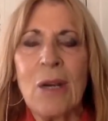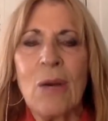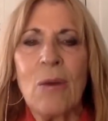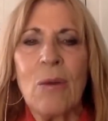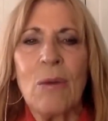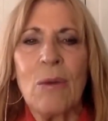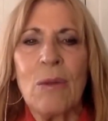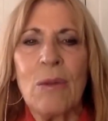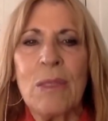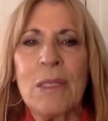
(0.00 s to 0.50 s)

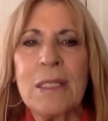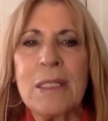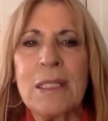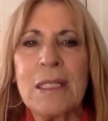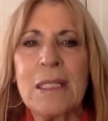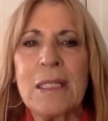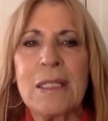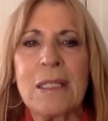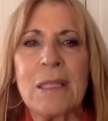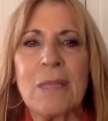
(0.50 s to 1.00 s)
this
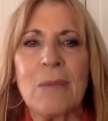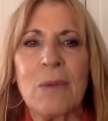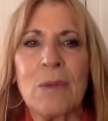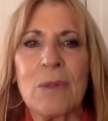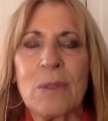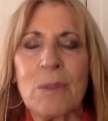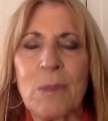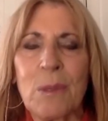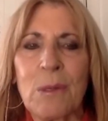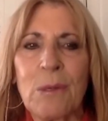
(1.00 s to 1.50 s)
is the most
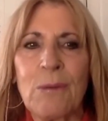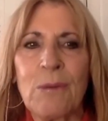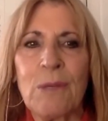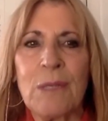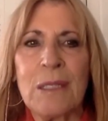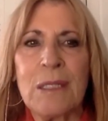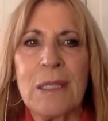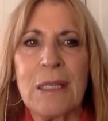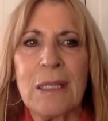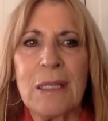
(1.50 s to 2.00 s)
perfect
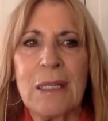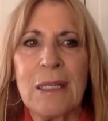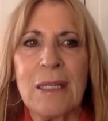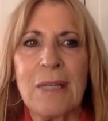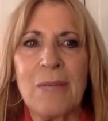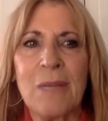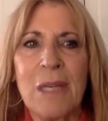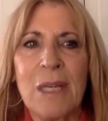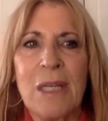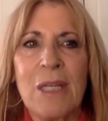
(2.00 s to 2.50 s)
time
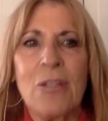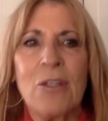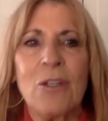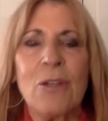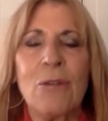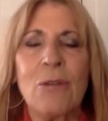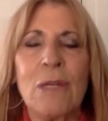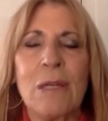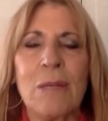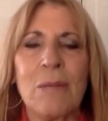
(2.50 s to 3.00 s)
to
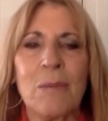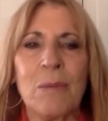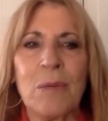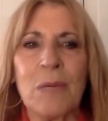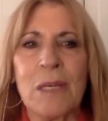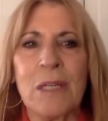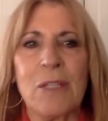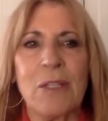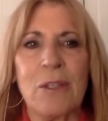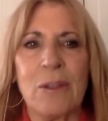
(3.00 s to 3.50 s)

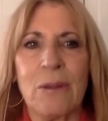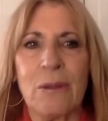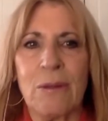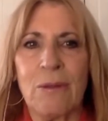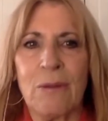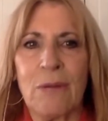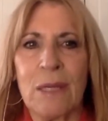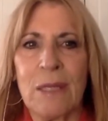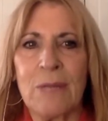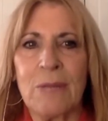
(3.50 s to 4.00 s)
embrace your
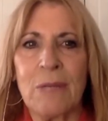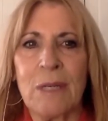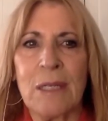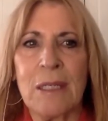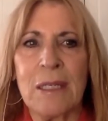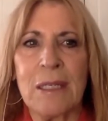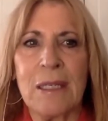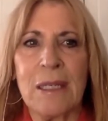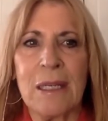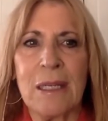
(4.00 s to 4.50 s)
divine right
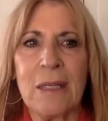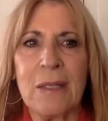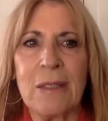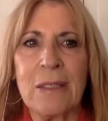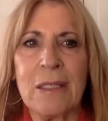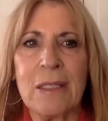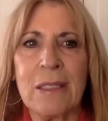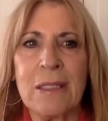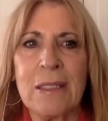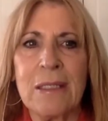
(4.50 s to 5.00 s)

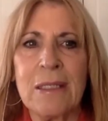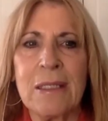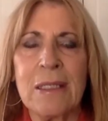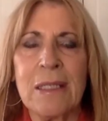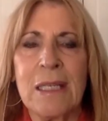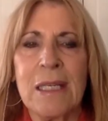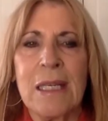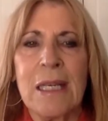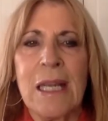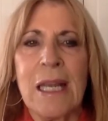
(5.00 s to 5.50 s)
inheritance
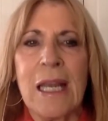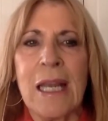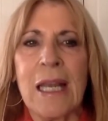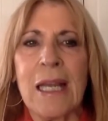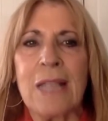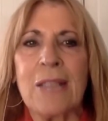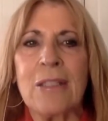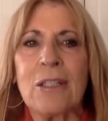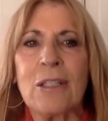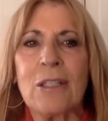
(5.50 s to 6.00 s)

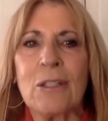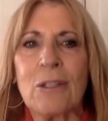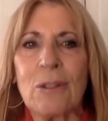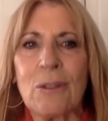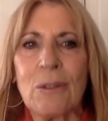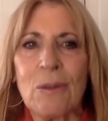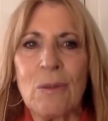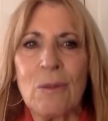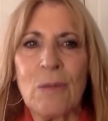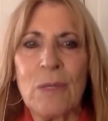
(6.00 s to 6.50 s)
and to
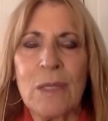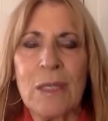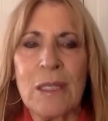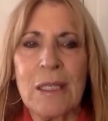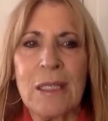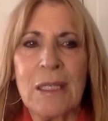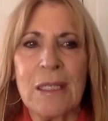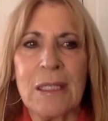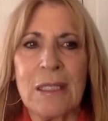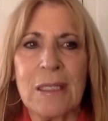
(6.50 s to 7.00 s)
turn
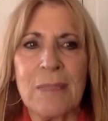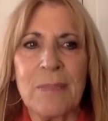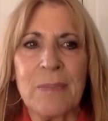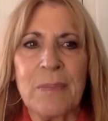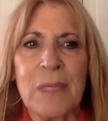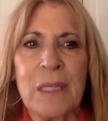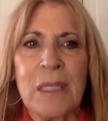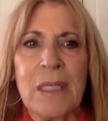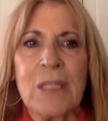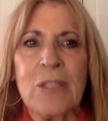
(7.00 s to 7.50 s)
within
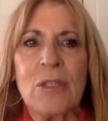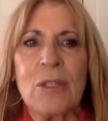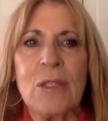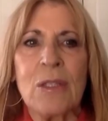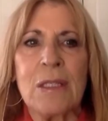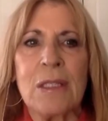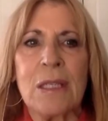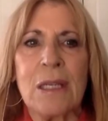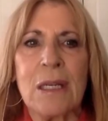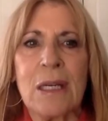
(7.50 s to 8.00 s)
to the
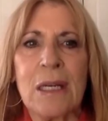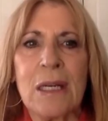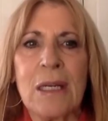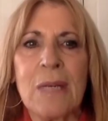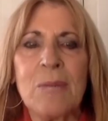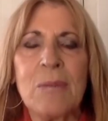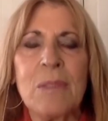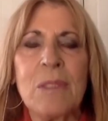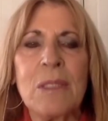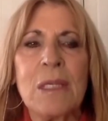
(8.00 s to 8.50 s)

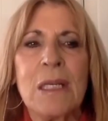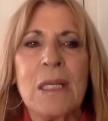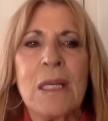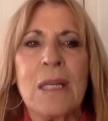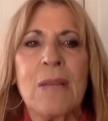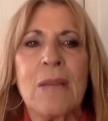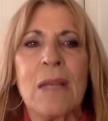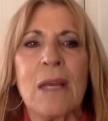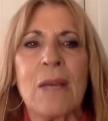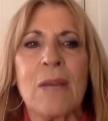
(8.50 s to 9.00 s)
times
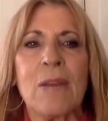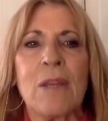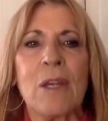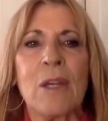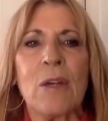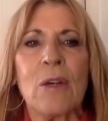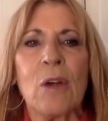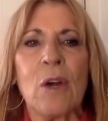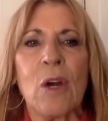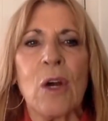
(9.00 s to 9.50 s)
that there
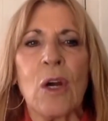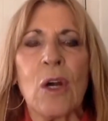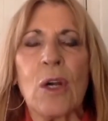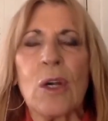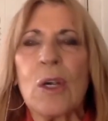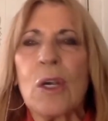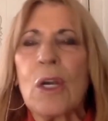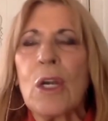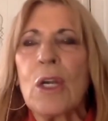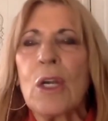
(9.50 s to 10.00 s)
are
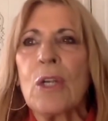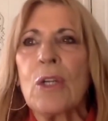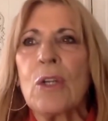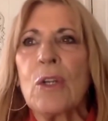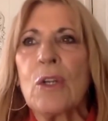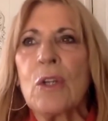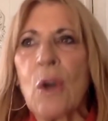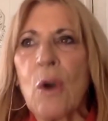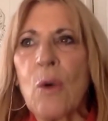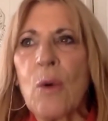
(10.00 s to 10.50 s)

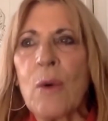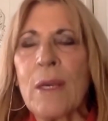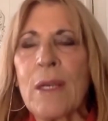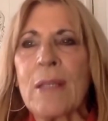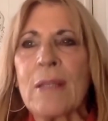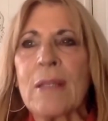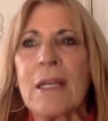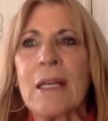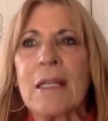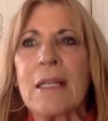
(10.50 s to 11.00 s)
knowing
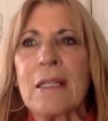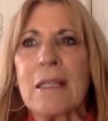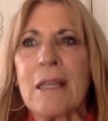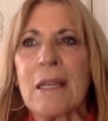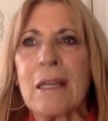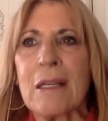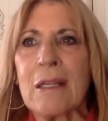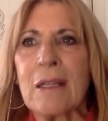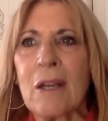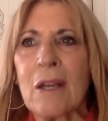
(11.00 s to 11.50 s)
that, that
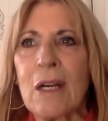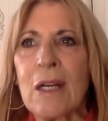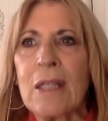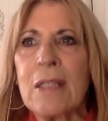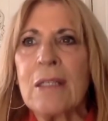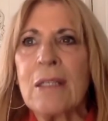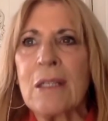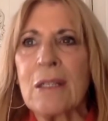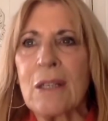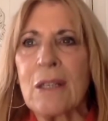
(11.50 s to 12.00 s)
God, the
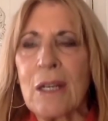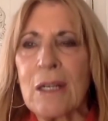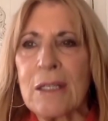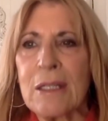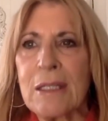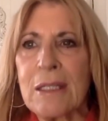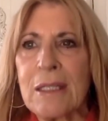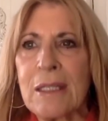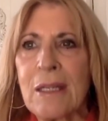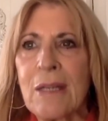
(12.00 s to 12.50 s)
God
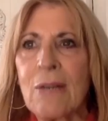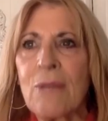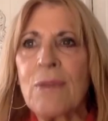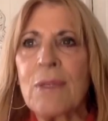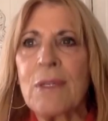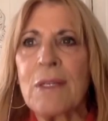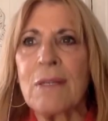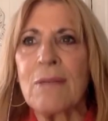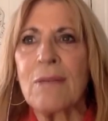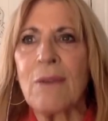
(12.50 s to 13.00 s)
self, the
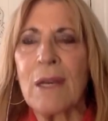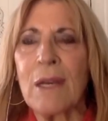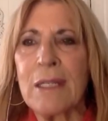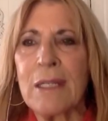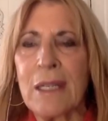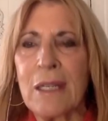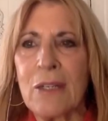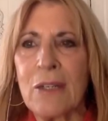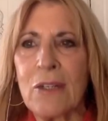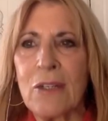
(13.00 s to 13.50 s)
divine
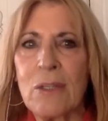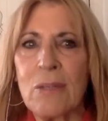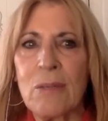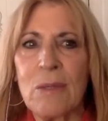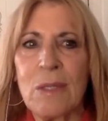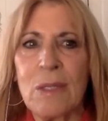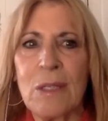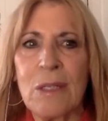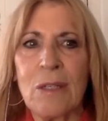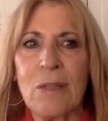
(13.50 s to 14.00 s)
energy
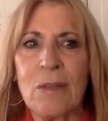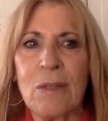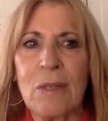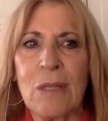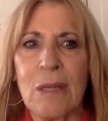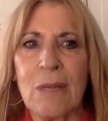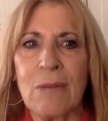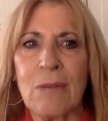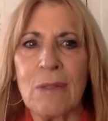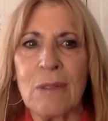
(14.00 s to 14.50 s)
within you
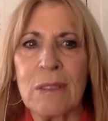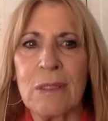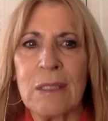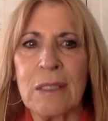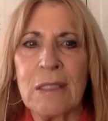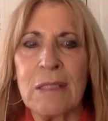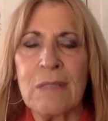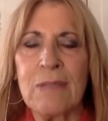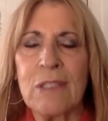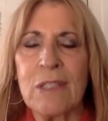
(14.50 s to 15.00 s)
never
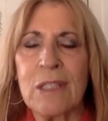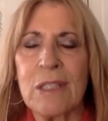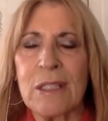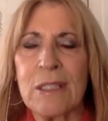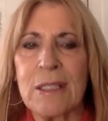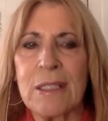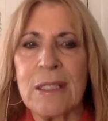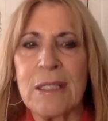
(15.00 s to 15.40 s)
leaves us.